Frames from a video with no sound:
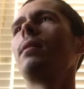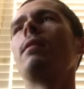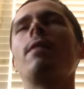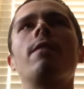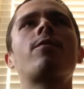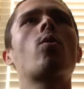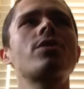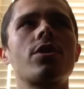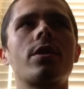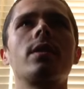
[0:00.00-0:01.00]
of
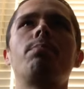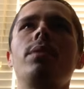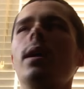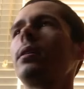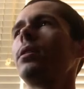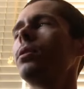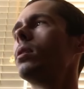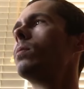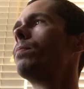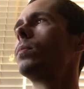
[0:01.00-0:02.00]
course they're gonna plug,
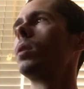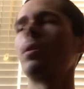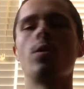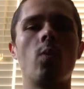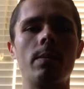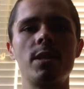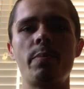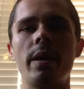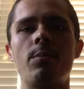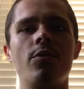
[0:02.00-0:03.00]
the women's
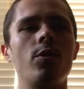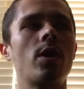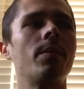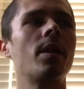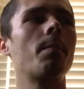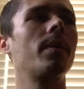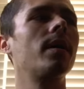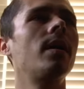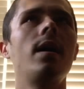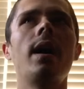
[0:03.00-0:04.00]
pay-per-view coming up,
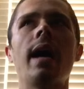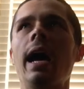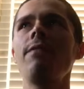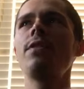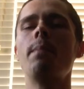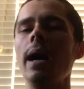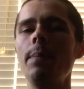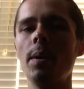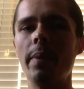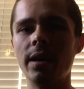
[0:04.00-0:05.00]
but have them
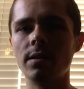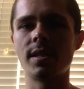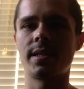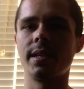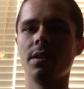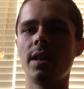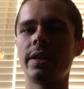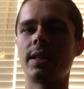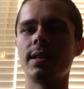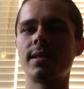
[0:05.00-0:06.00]
hype up Hell in a Cell
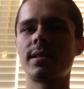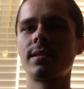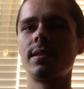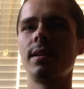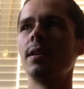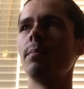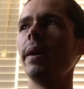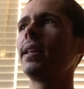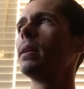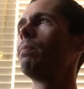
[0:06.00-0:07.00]
like this.
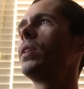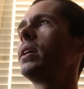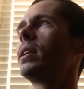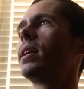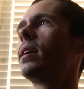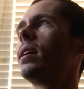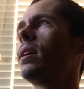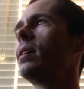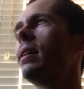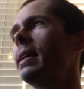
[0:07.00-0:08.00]
Make them think
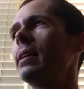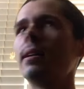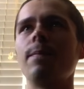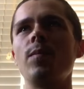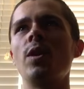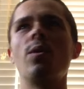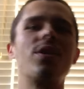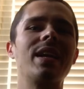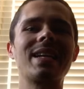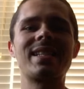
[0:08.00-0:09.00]
that
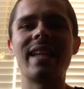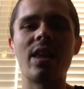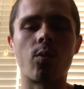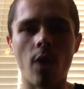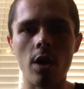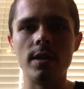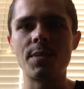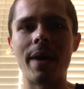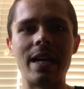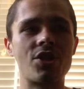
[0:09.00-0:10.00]
the next Seth
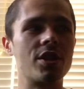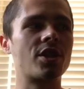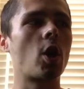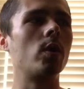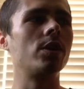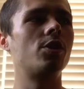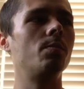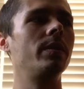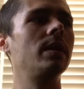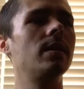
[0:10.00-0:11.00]
Rollins match is going to
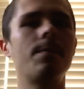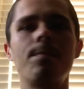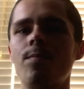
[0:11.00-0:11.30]
be,